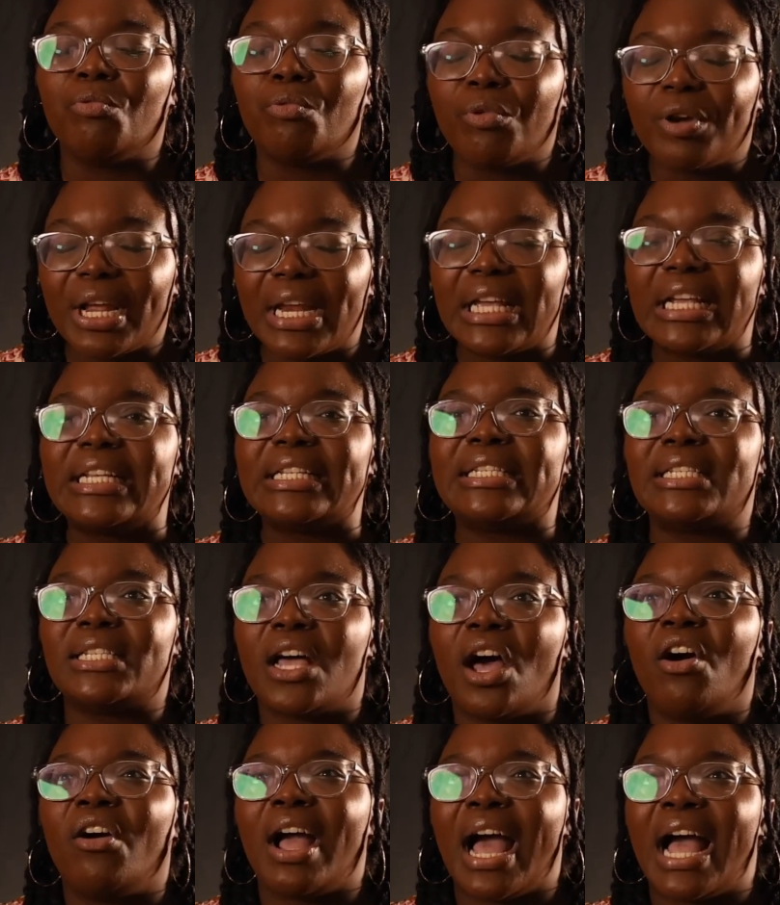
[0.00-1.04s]
really
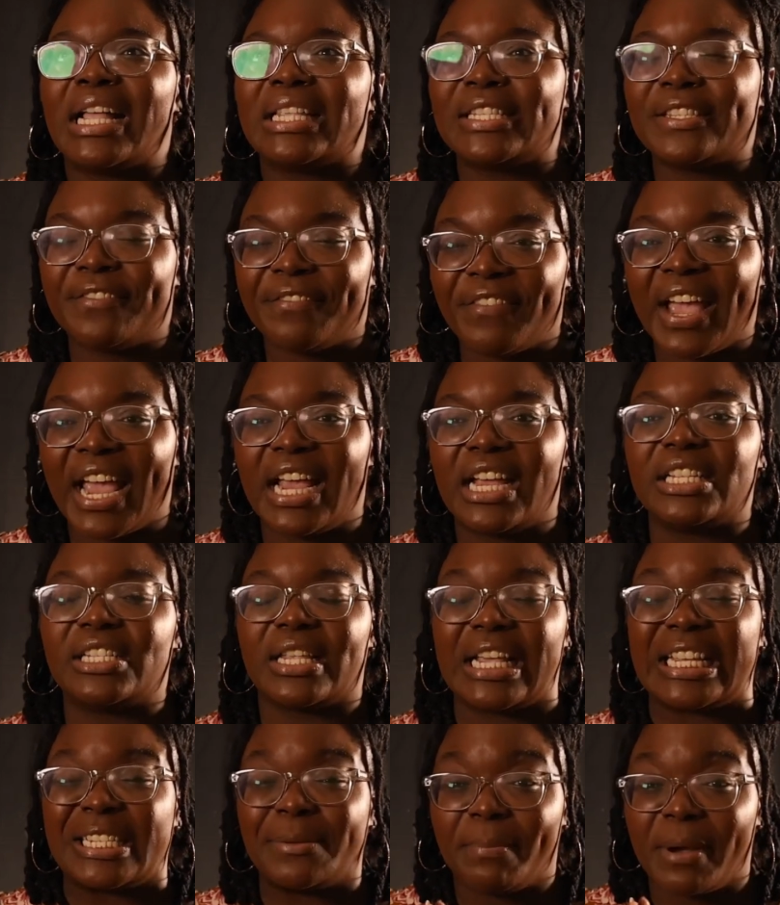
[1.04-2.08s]
saw God's
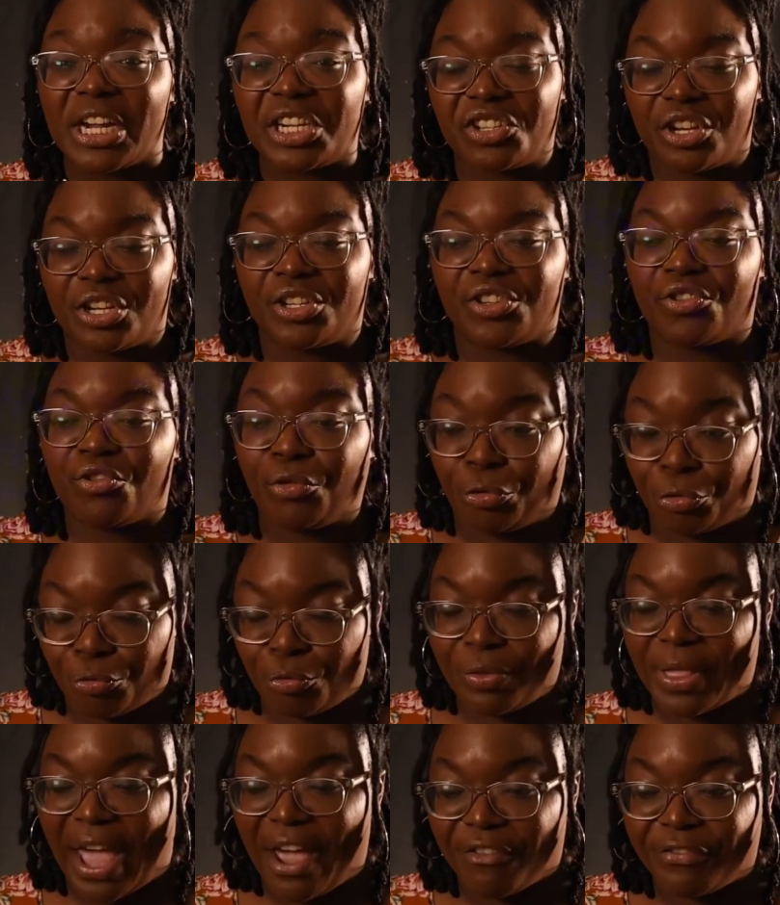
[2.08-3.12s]
face, especially
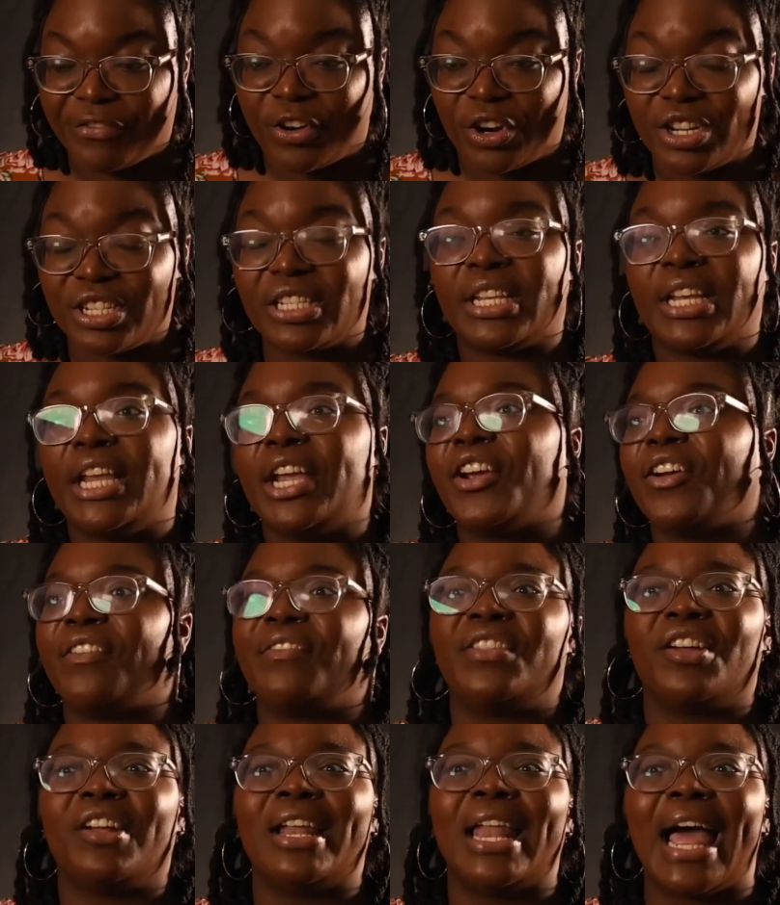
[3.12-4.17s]
through that first
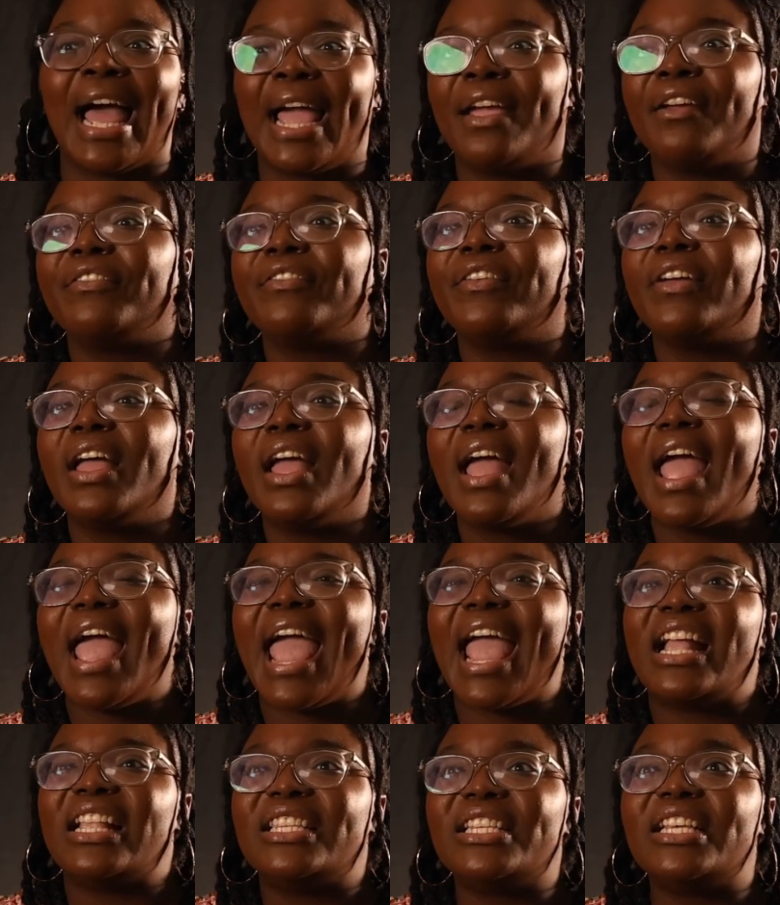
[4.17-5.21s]
year of their life,
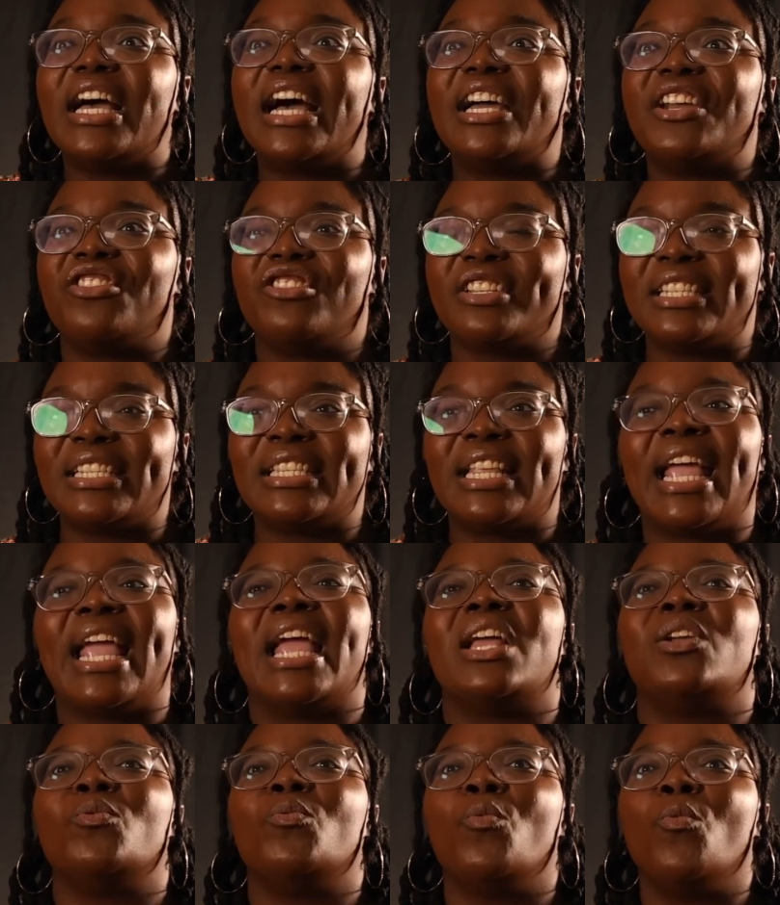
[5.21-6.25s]
and to
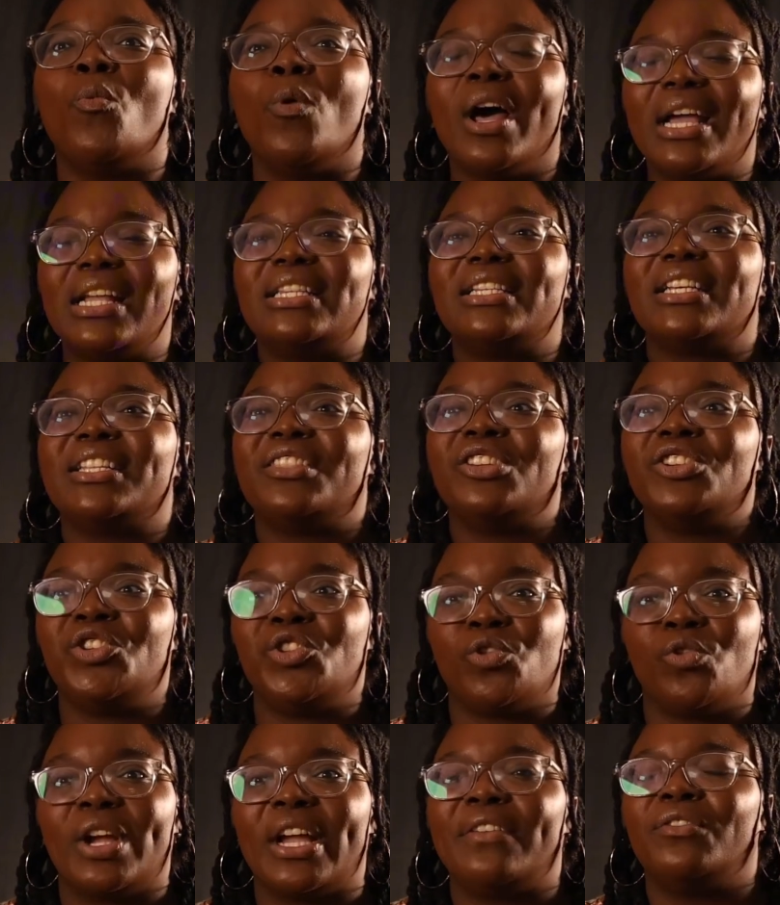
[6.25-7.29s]
understand what the
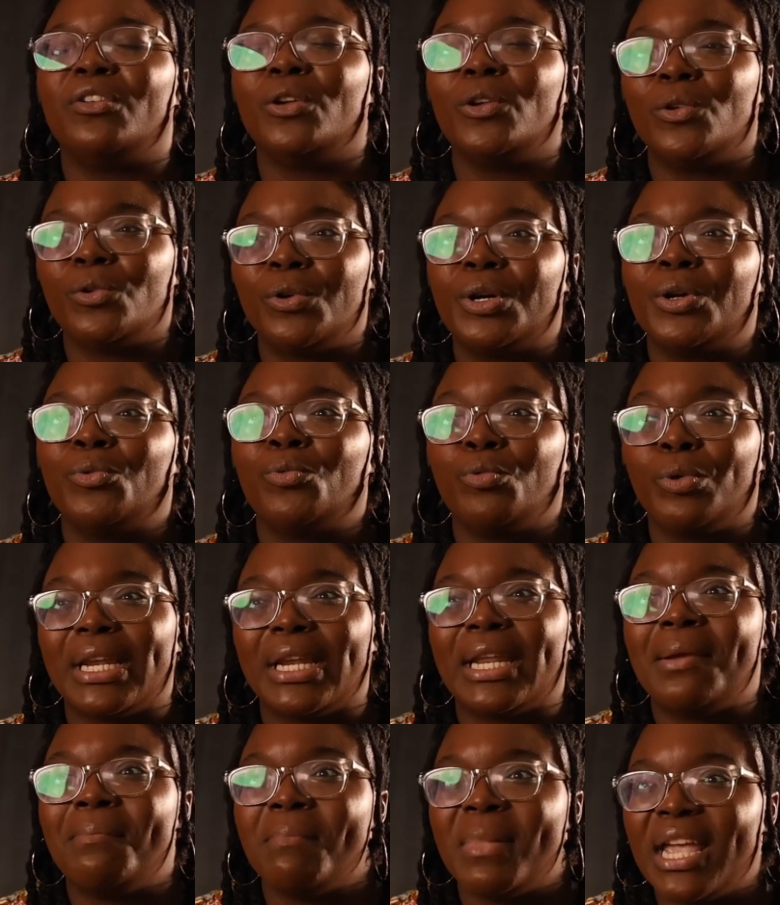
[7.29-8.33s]
joy of the Lord
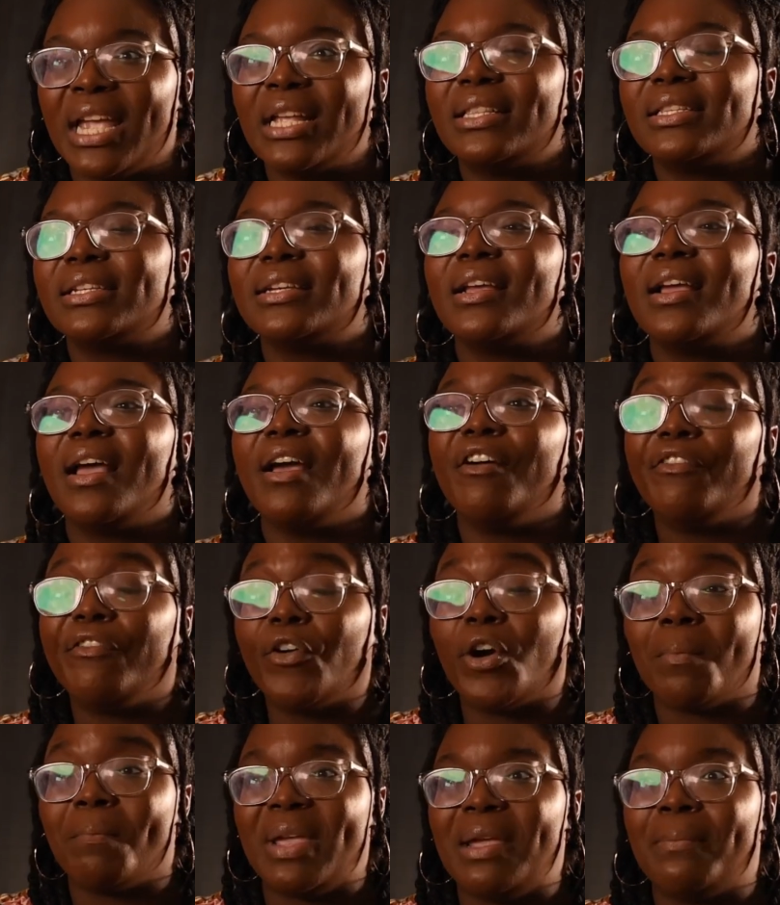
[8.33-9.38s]
really meant
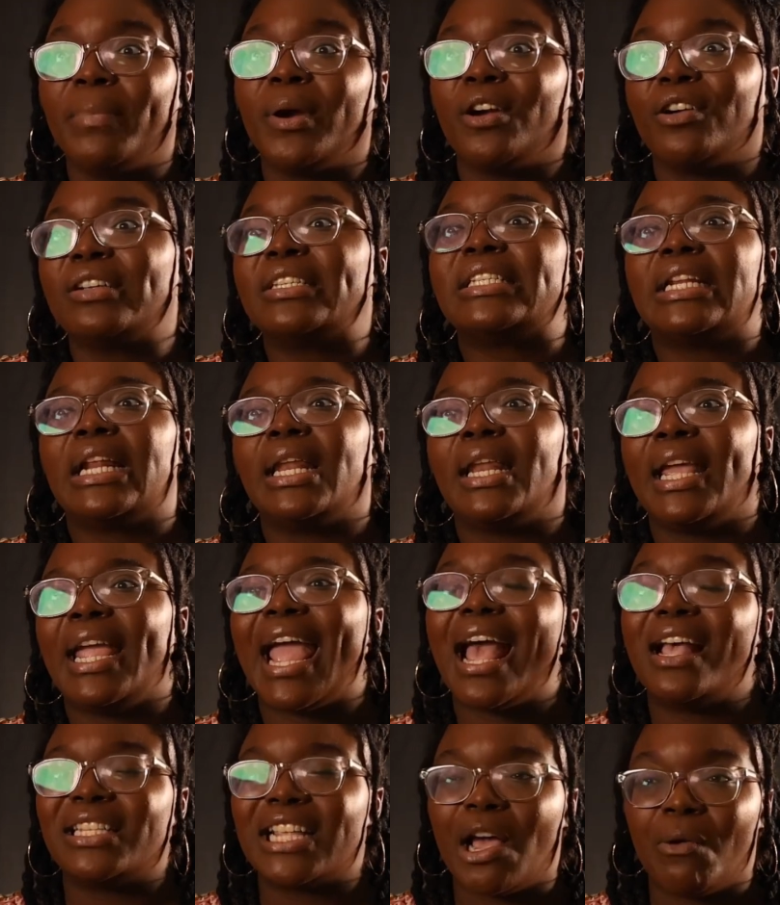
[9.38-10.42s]
for me
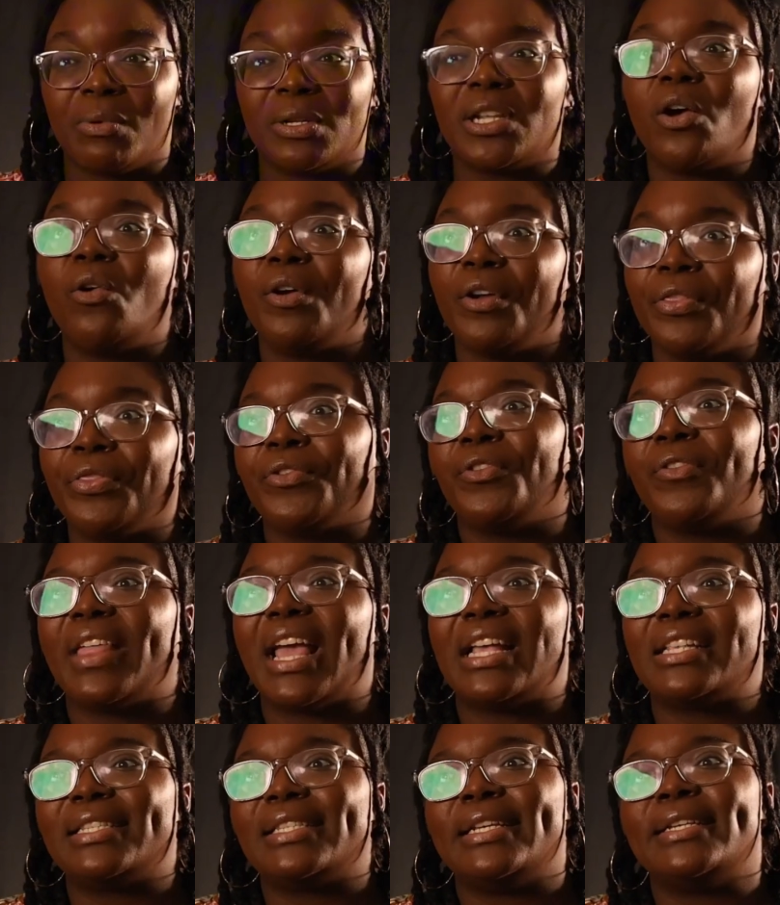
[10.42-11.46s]
personally as I was going through
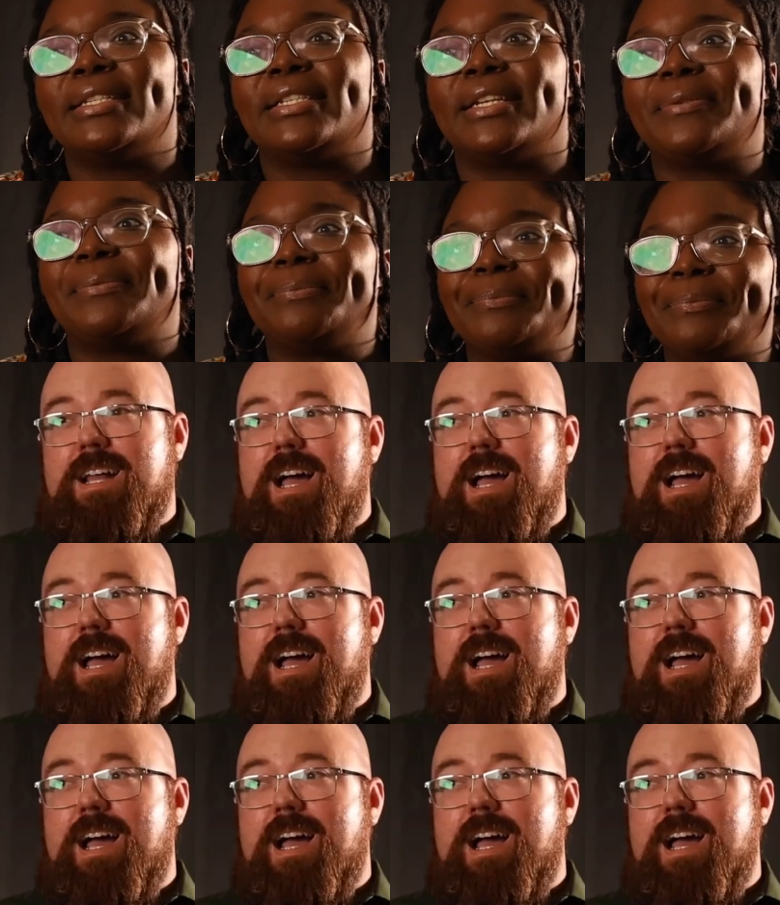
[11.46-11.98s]
that season.